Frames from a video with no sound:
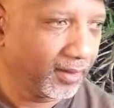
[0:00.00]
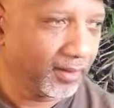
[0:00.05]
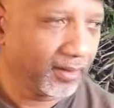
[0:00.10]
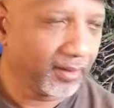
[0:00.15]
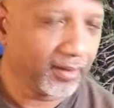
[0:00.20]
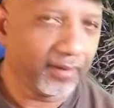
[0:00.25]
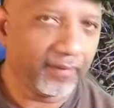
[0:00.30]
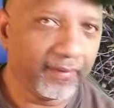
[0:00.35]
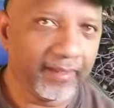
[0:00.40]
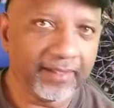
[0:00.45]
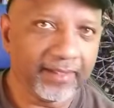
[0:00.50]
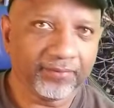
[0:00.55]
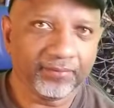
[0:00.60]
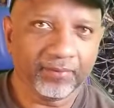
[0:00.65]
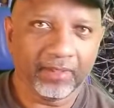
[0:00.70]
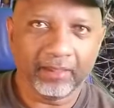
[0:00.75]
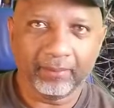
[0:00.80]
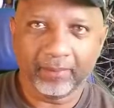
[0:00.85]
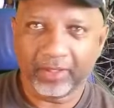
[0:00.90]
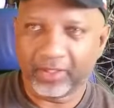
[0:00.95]
So that's
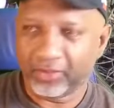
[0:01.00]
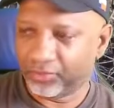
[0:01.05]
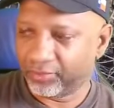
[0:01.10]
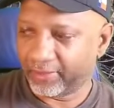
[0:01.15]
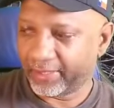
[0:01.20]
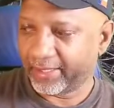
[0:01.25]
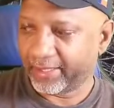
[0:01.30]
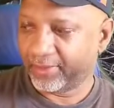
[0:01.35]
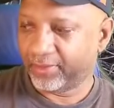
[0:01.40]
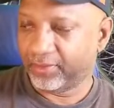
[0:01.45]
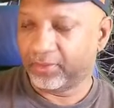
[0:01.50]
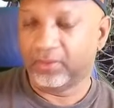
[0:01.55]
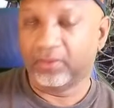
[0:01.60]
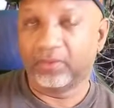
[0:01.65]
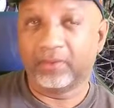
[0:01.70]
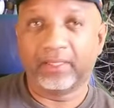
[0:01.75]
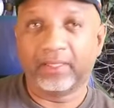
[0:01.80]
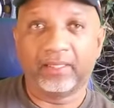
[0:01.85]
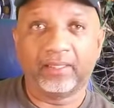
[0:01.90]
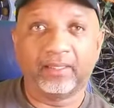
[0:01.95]
what I'm going to try to
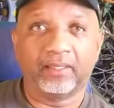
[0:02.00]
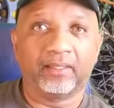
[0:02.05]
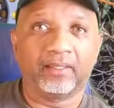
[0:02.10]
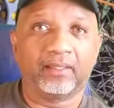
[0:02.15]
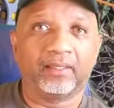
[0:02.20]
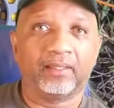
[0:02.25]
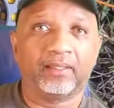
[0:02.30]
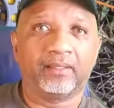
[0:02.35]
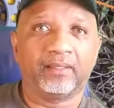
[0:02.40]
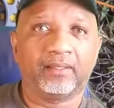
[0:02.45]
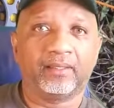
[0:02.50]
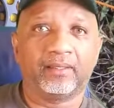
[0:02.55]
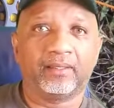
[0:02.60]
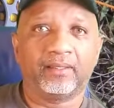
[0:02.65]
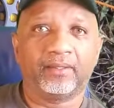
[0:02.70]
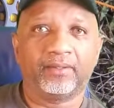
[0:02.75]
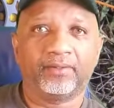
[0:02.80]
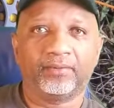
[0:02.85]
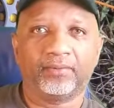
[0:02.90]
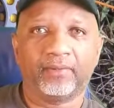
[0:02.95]
do in
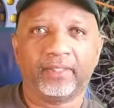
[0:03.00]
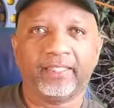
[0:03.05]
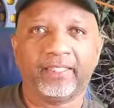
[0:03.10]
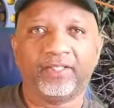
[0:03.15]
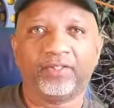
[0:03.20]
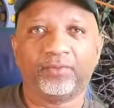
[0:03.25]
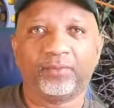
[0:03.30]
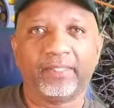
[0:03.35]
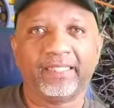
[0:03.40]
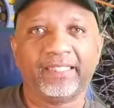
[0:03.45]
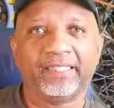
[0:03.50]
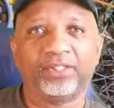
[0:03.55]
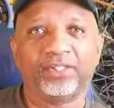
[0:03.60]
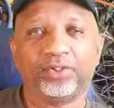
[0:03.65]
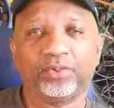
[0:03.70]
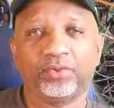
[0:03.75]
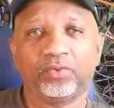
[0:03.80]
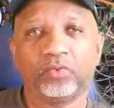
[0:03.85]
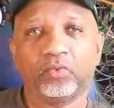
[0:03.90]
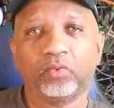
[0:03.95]

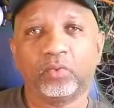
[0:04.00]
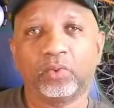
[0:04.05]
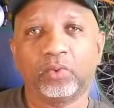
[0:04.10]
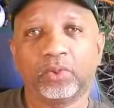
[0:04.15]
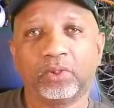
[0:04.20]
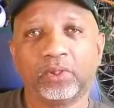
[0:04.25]
2022.